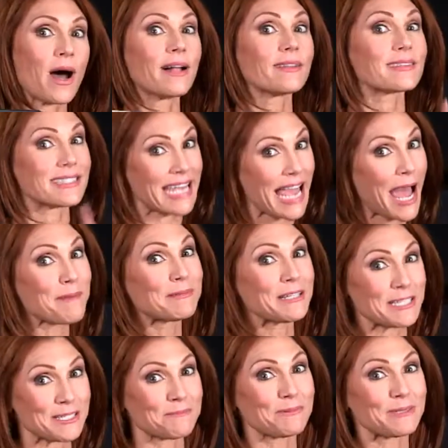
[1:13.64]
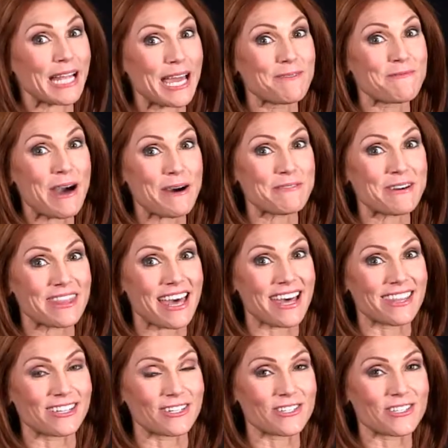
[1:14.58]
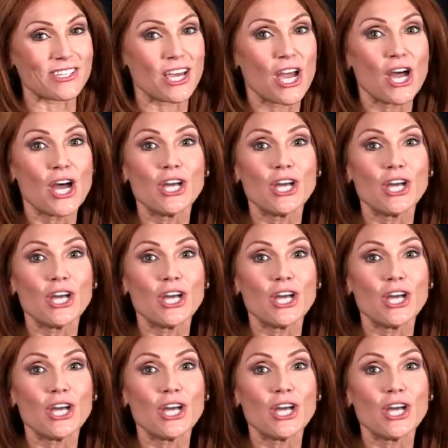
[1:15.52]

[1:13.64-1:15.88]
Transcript: Well, tablets play well with others.